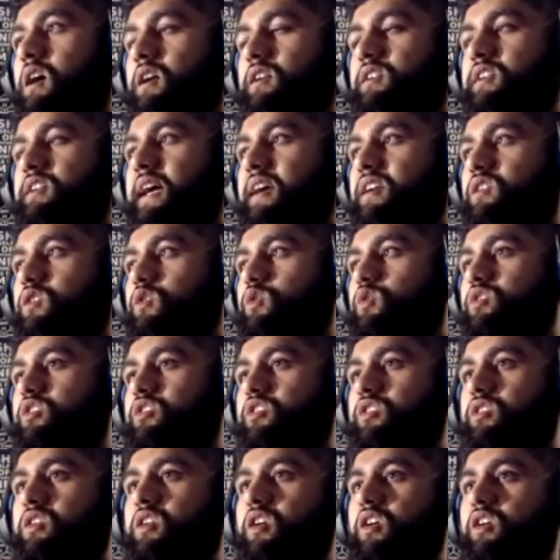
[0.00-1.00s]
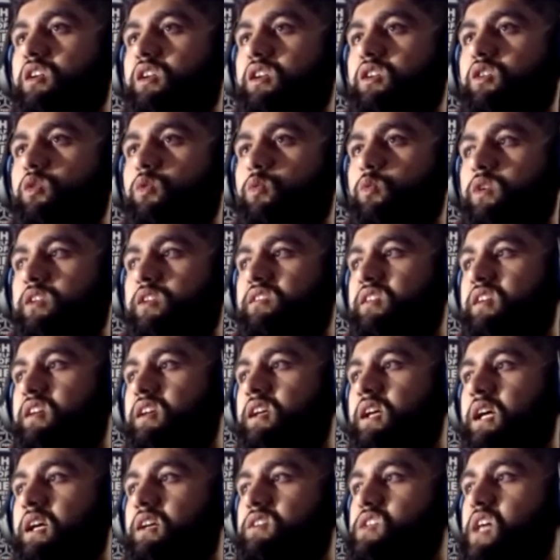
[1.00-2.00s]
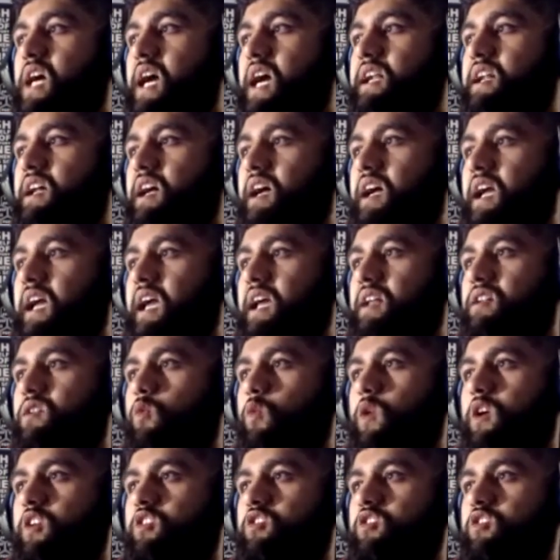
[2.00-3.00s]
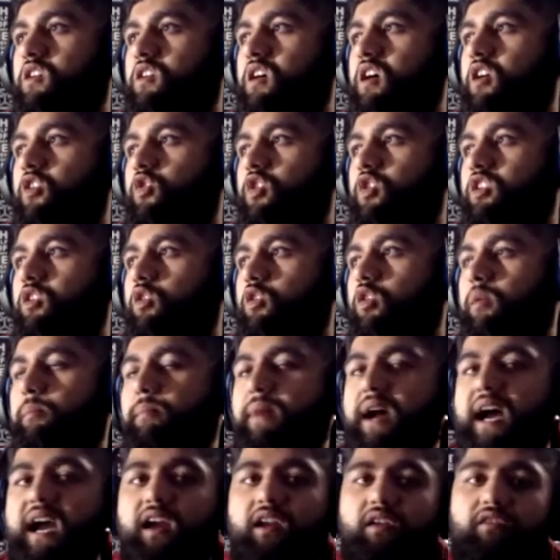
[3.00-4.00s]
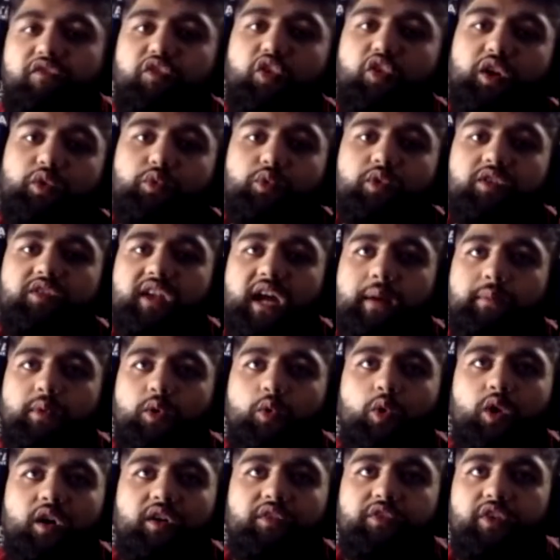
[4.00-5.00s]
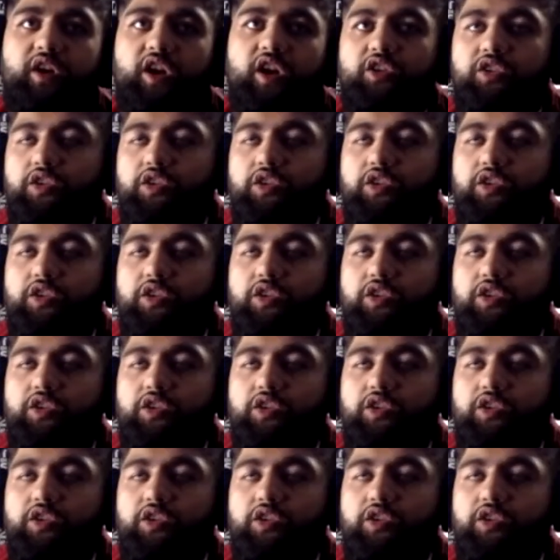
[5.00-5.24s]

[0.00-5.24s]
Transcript: tech news or security news, we see China and the Western countries going back and forth with cyber warfare.